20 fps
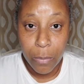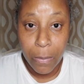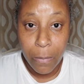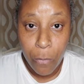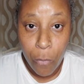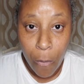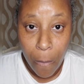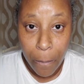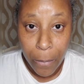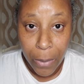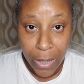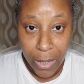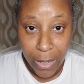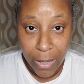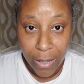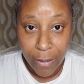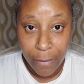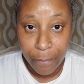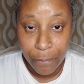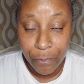bit more
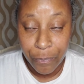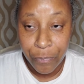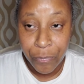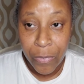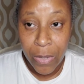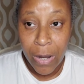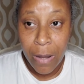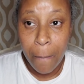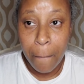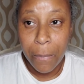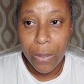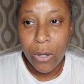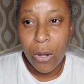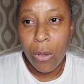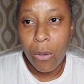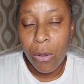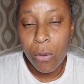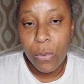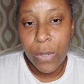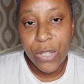pain. But
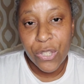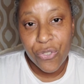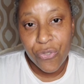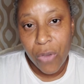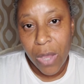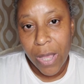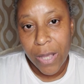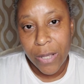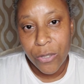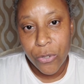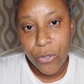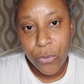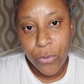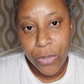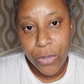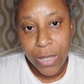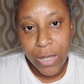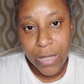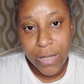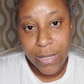always try and do
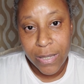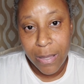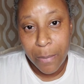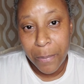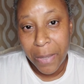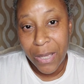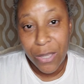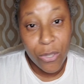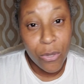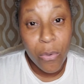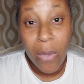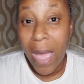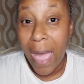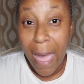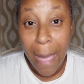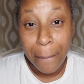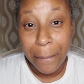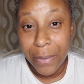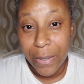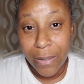things that make you
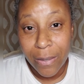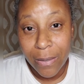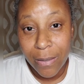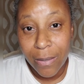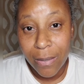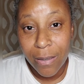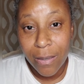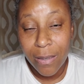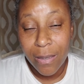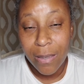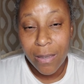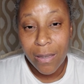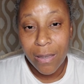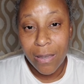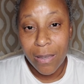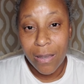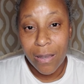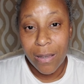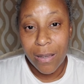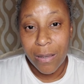happy
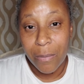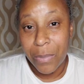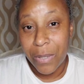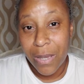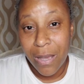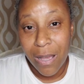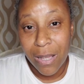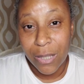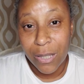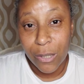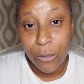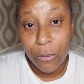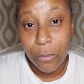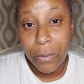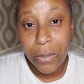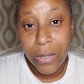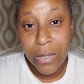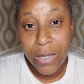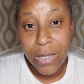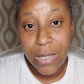beyond
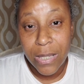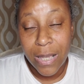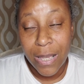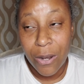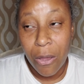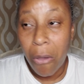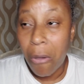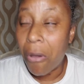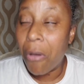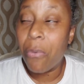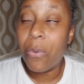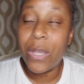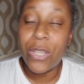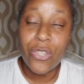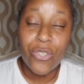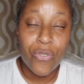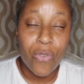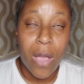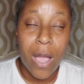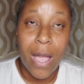lupus. And always
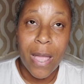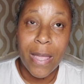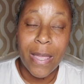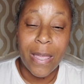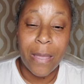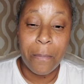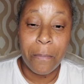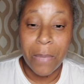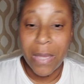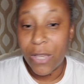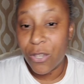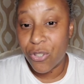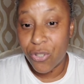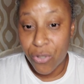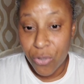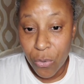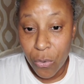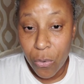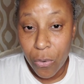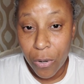try and make
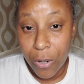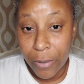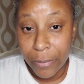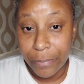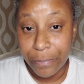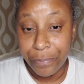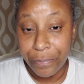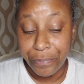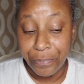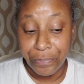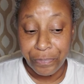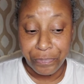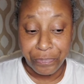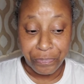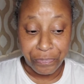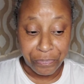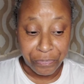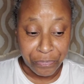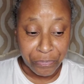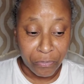sure
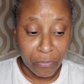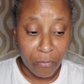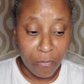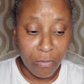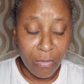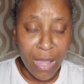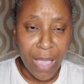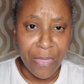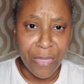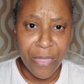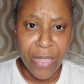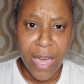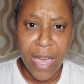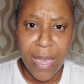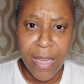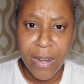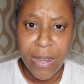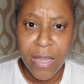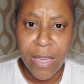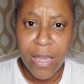
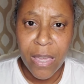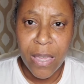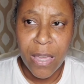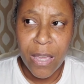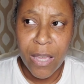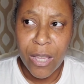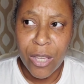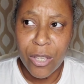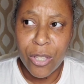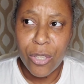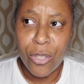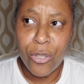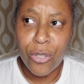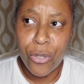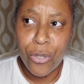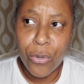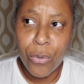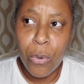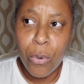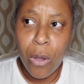that
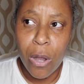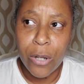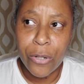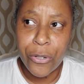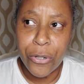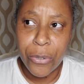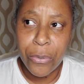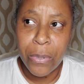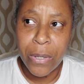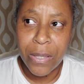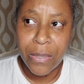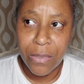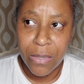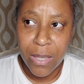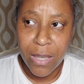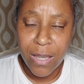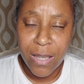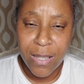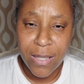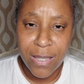you are doing
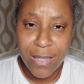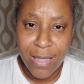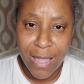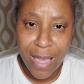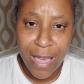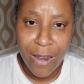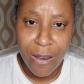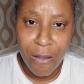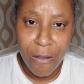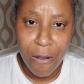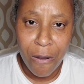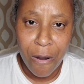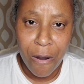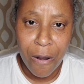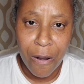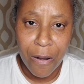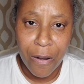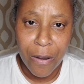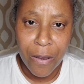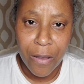things that
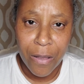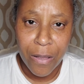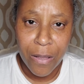are